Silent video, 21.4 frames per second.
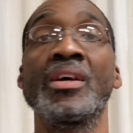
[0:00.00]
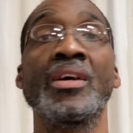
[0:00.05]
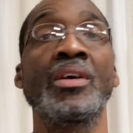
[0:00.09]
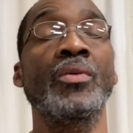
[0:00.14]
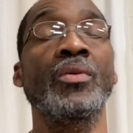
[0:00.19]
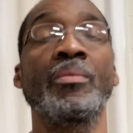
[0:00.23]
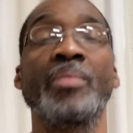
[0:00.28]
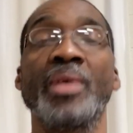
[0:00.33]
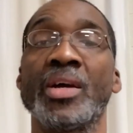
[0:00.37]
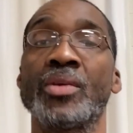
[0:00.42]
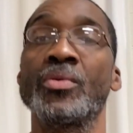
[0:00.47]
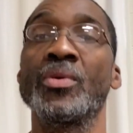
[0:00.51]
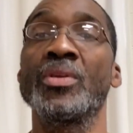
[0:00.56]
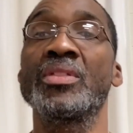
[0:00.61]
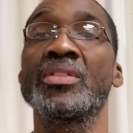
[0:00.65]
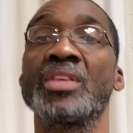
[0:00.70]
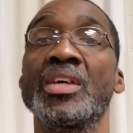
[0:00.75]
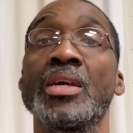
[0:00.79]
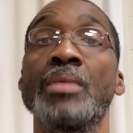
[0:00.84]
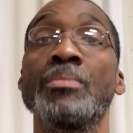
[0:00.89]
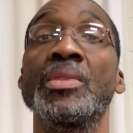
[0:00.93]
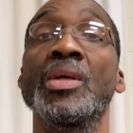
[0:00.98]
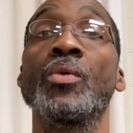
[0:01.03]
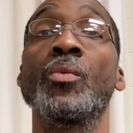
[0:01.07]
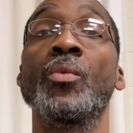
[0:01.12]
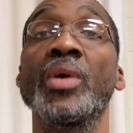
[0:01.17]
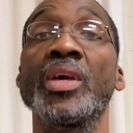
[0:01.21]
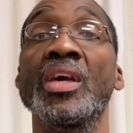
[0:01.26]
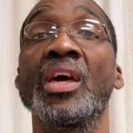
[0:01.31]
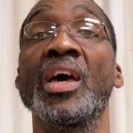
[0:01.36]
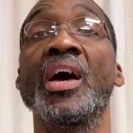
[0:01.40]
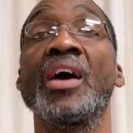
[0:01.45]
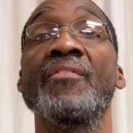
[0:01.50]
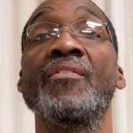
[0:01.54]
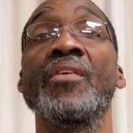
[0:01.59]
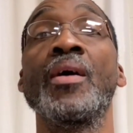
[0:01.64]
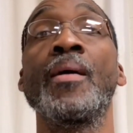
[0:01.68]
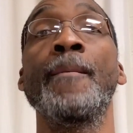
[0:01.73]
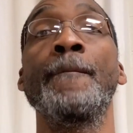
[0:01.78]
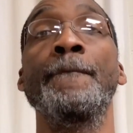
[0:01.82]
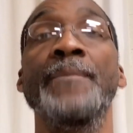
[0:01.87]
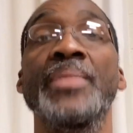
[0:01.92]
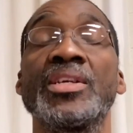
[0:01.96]
Going back to a theme that we have
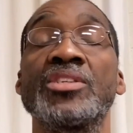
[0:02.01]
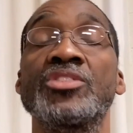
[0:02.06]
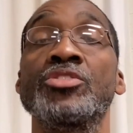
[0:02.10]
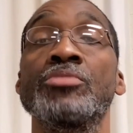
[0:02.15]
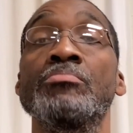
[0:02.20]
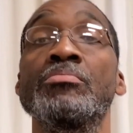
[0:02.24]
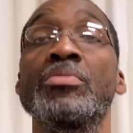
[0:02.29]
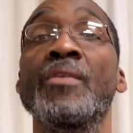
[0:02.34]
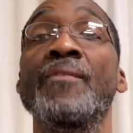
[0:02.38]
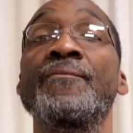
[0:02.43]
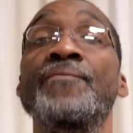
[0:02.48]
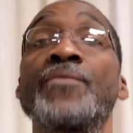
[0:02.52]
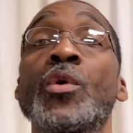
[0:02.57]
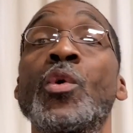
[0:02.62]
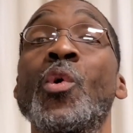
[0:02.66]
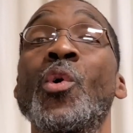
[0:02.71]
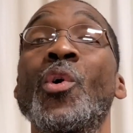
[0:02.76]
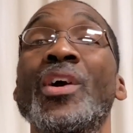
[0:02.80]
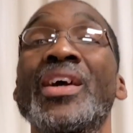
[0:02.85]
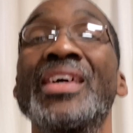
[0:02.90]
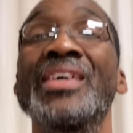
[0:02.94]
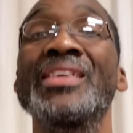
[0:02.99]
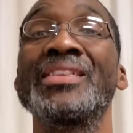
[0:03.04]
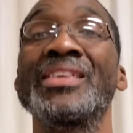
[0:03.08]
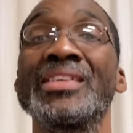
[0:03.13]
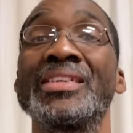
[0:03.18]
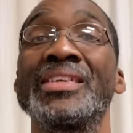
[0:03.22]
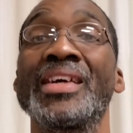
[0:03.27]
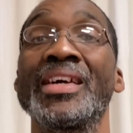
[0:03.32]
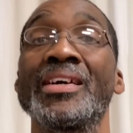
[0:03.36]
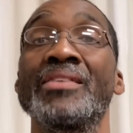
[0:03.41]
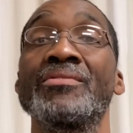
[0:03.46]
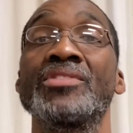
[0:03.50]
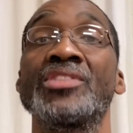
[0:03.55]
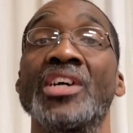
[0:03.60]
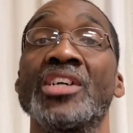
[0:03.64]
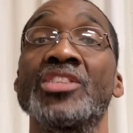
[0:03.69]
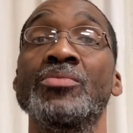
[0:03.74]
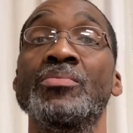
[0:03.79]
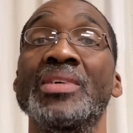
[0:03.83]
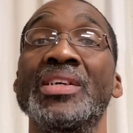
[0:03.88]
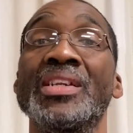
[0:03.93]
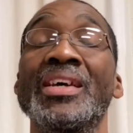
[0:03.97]
mentioned before, in the day of
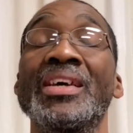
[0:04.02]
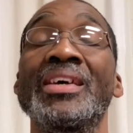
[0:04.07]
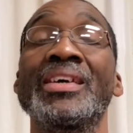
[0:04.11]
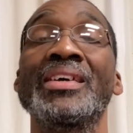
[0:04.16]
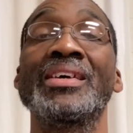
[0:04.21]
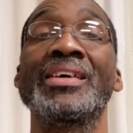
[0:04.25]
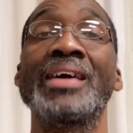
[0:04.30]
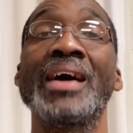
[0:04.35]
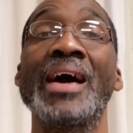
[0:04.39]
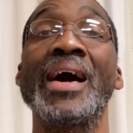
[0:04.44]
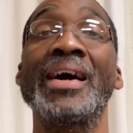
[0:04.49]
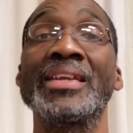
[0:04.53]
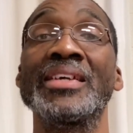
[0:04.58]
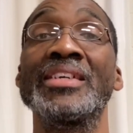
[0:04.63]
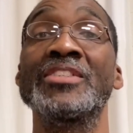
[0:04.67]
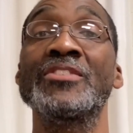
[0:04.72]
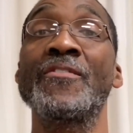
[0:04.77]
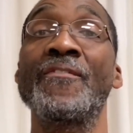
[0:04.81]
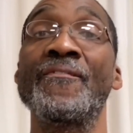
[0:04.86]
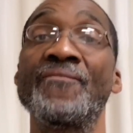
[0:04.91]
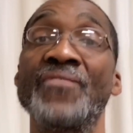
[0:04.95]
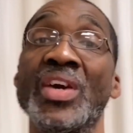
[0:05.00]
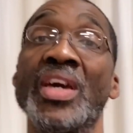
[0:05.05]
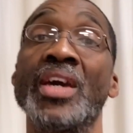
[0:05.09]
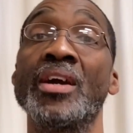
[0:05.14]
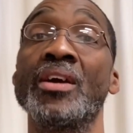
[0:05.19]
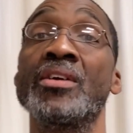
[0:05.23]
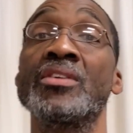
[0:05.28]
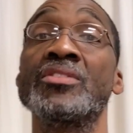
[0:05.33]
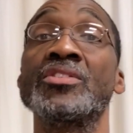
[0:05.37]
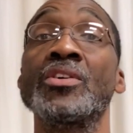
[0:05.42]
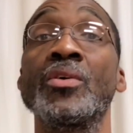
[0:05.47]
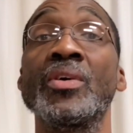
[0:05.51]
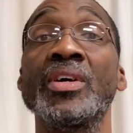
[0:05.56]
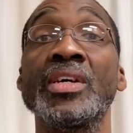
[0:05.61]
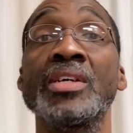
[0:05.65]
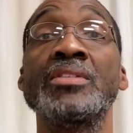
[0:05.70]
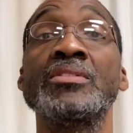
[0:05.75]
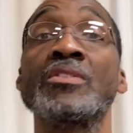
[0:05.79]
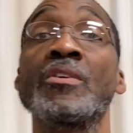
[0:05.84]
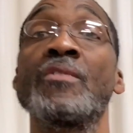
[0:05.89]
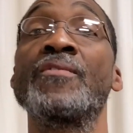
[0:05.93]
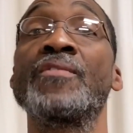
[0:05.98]
judgment, God is fair. So
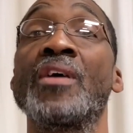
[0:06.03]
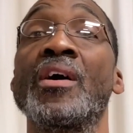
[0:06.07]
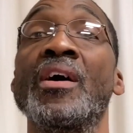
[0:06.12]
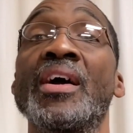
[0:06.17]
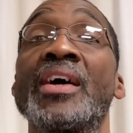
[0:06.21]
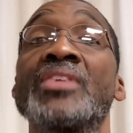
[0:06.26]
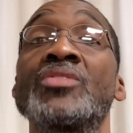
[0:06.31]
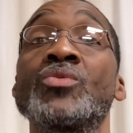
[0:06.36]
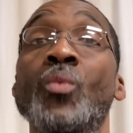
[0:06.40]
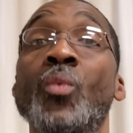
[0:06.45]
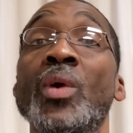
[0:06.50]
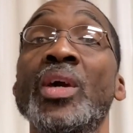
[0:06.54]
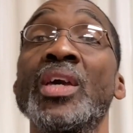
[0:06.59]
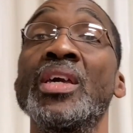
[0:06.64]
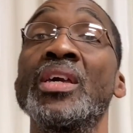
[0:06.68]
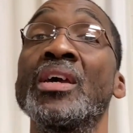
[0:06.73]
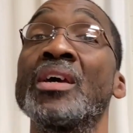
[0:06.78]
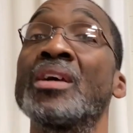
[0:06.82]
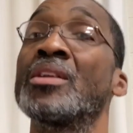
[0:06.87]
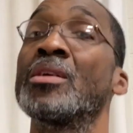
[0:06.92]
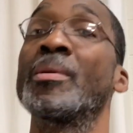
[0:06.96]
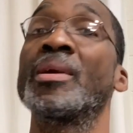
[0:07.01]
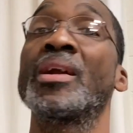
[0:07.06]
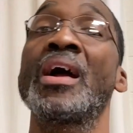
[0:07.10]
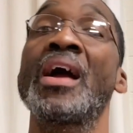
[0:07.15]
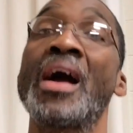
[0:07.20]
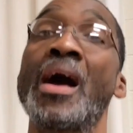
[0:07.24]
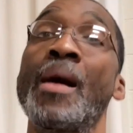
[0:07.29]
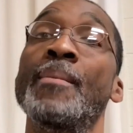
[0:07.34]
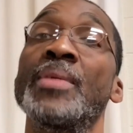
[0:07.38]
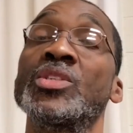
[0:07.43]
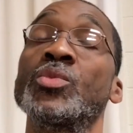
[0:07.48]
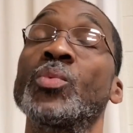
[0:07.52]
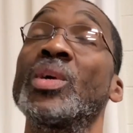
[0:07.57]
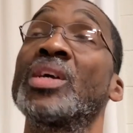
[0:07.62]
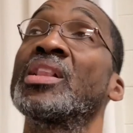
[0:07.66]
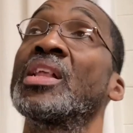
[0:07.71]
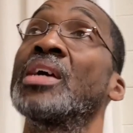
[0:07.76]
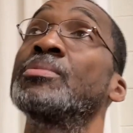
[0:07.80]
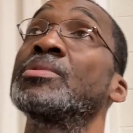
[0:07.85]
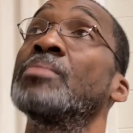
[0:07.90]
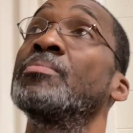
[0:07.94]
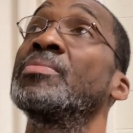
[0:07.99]
insofar as we, no matter how much we
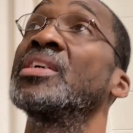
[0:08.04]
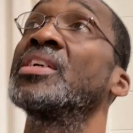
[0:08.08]
claim to be